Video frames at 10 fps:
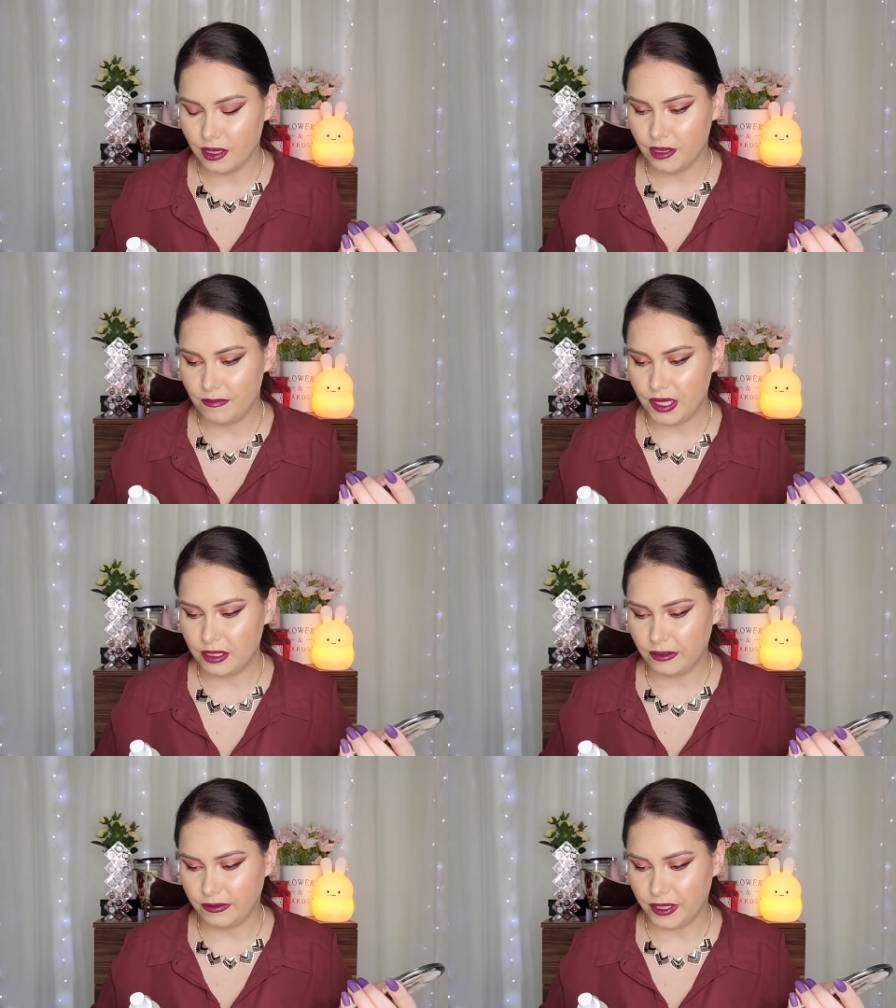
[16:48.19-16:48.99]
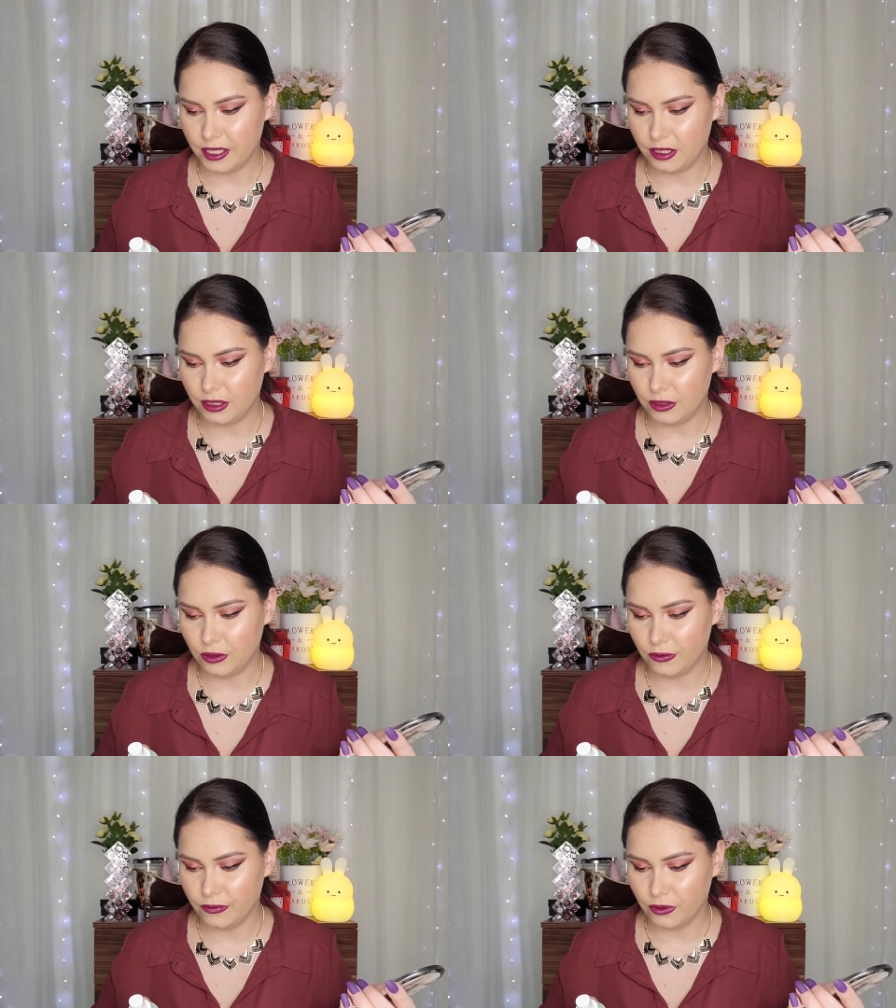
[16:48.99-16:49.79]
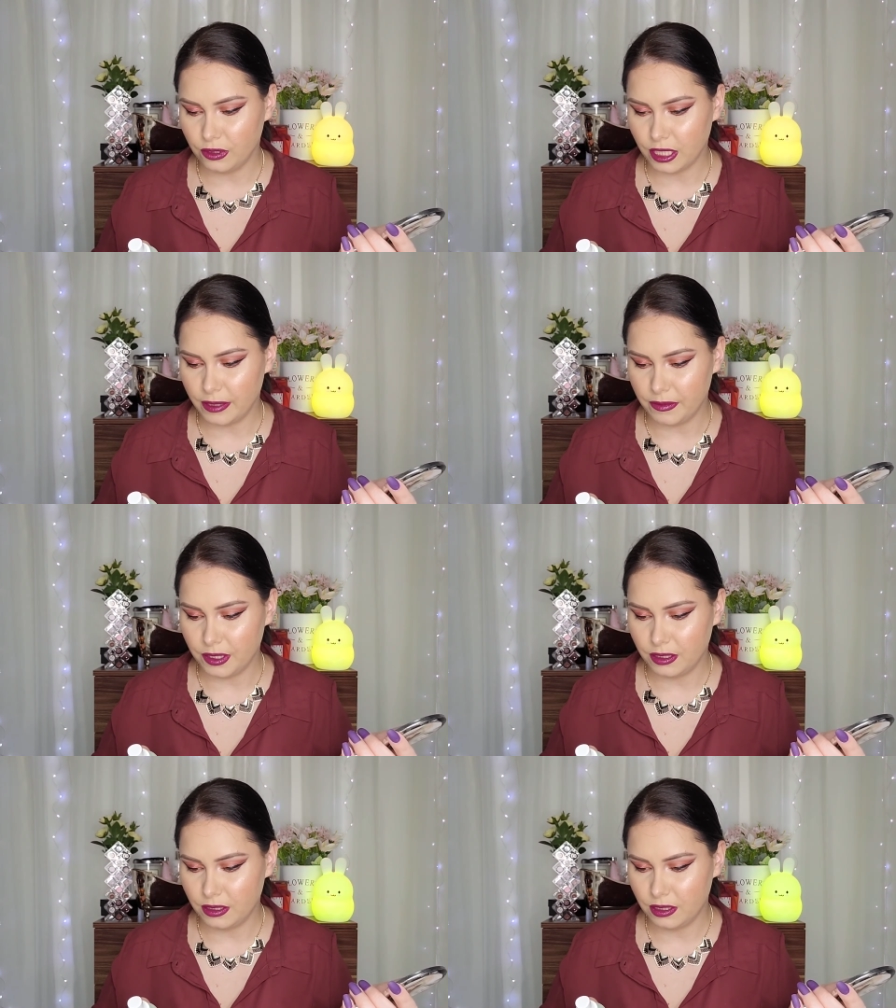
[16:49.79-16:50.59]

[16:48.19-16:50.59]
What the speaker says: Mist the face 2-4 times